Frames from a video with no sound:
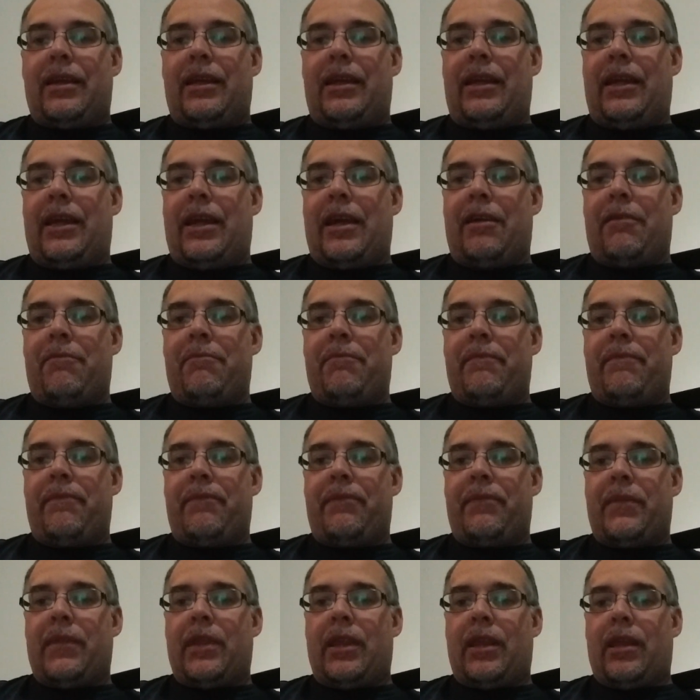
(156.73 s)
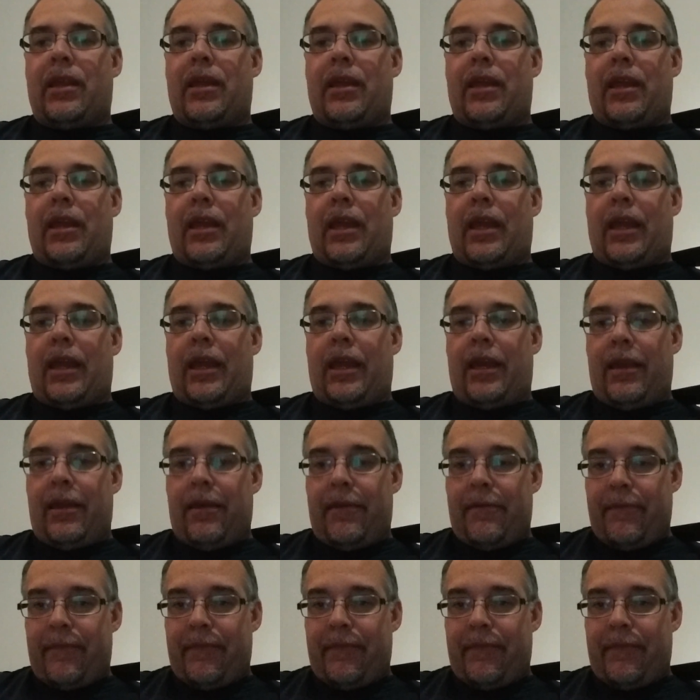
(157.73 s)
E, M, A.